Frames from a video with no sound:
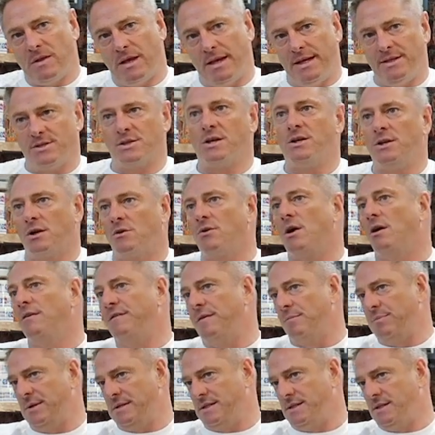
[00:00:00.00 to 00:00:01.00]
it's going to grow
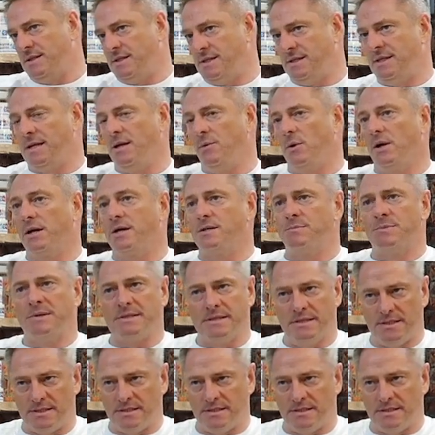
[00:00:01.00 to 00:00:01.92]
for businesses anyway, because businesses.